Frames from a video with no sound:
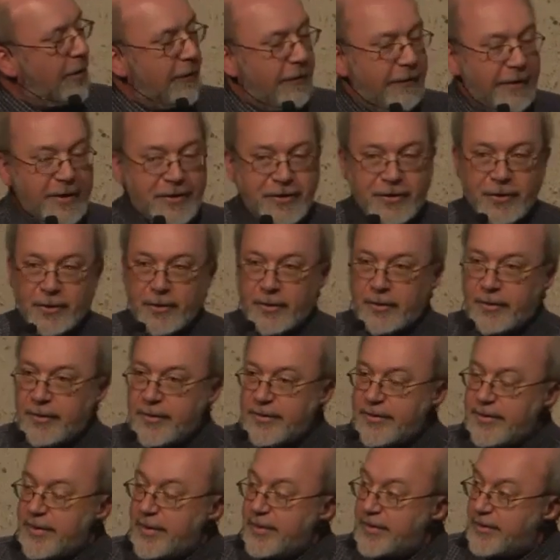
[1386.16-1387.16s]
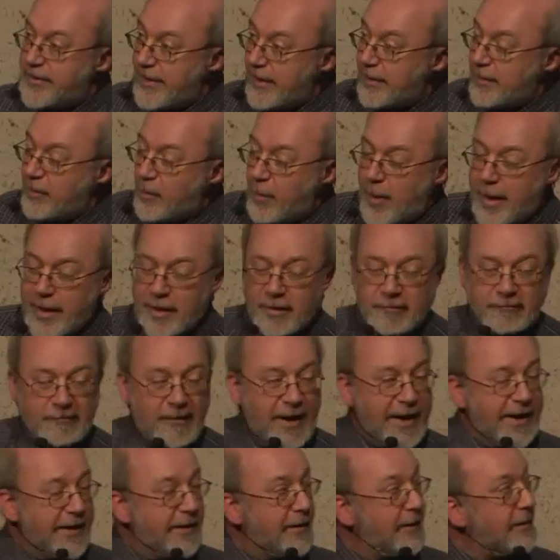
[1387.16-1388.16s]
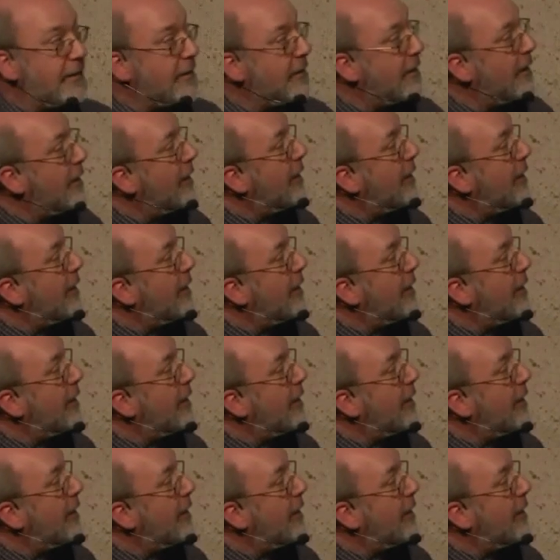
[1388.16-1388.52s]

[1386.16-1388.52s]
officials, still quite grand.